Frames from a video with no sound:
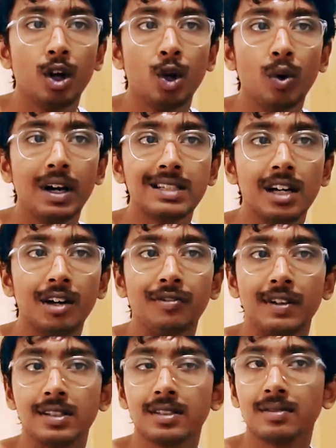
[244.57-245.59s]
to its
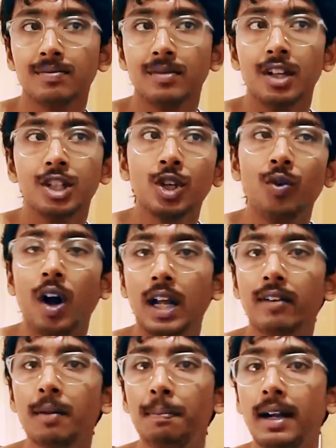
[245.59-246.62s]
surface. So
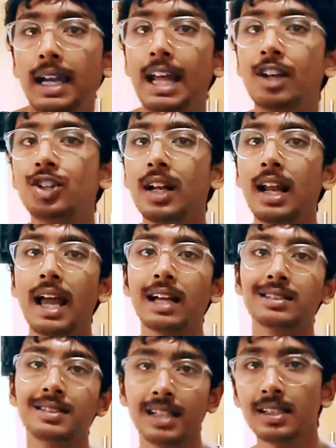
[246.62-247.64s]
whatever potential
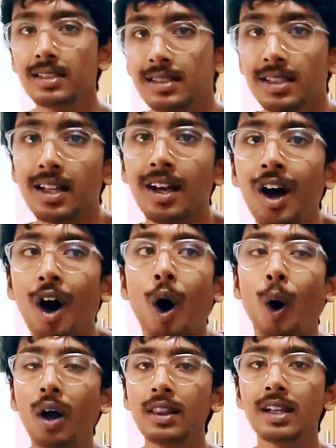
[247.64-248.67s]
exists
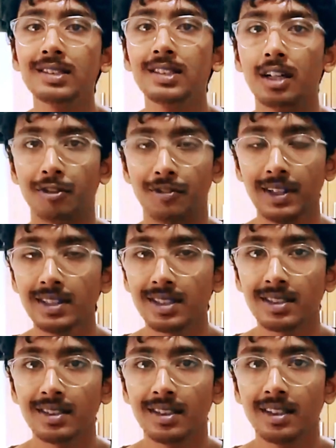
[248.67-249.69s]
on the
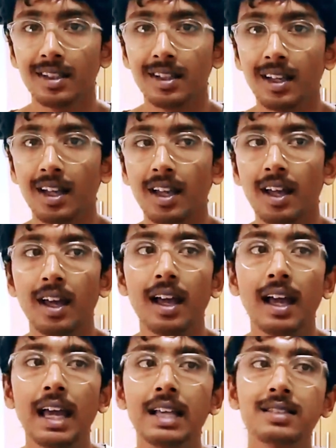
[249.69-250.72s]
surface
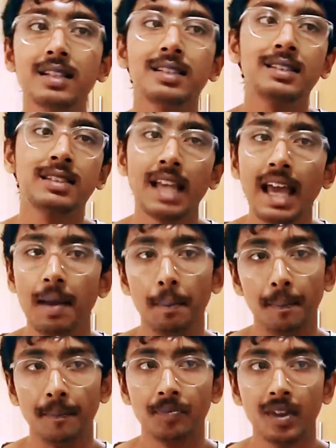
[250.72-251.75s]
is the
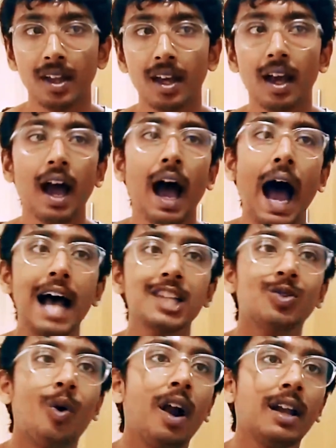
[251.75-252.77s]
same
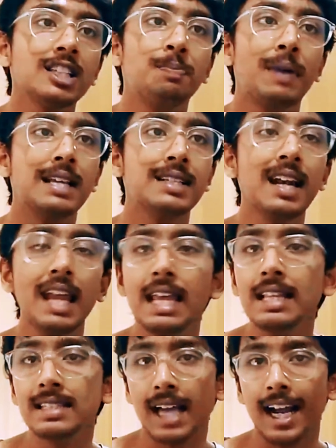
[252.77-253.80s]
as what is present
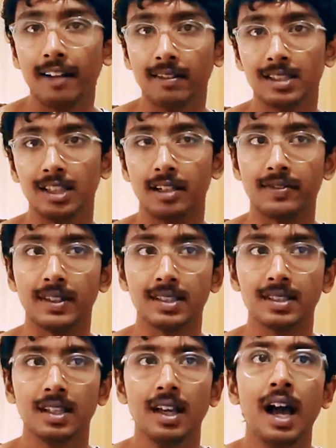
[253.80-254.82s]
inside of the
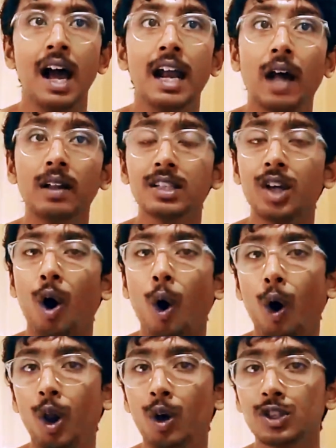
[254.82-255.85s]
surface. Now this
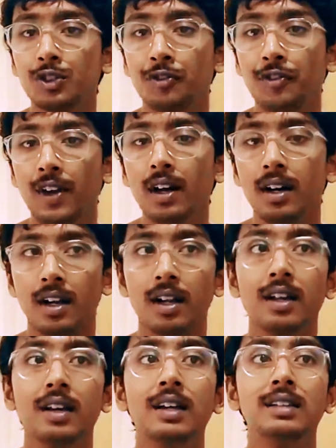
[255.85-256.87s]
hollow
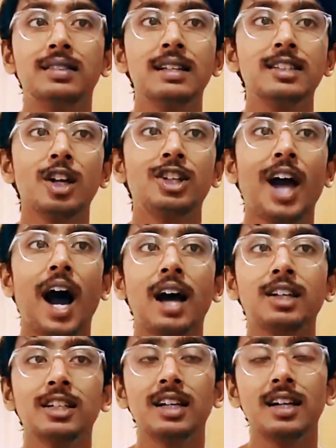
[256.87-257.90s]
sphere, since your
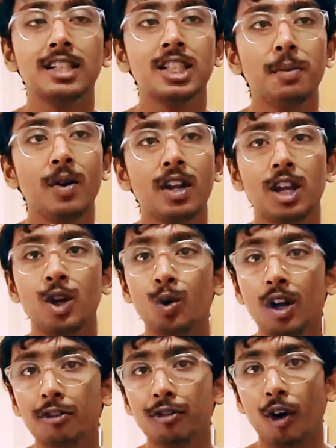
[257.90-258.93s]
charges are distributed
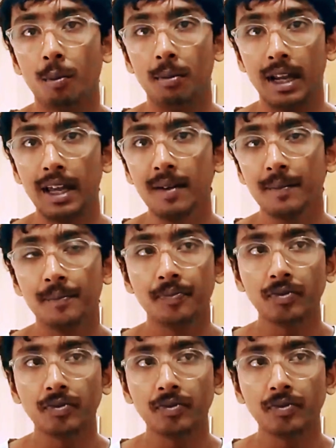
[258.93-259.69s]
uniformly,